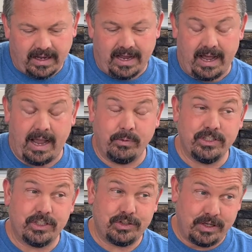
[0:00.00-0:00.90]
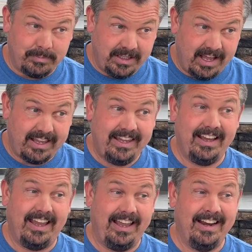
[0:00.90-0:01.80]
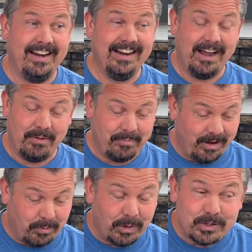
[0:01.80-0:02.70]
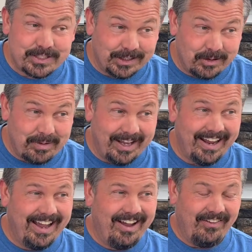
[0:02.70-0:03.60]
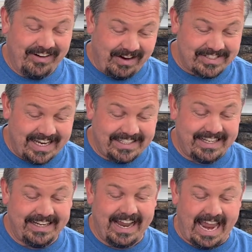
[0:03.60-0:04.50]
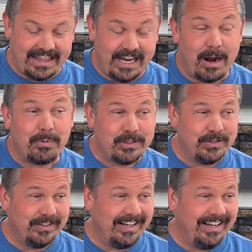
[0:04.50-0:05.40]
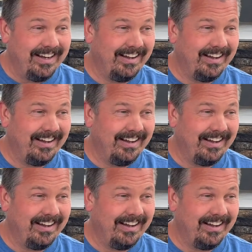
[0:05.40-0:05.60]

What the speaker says: I was extremely lucky. Again, I'll boast a little bit. When I was 18, I had the opportunity.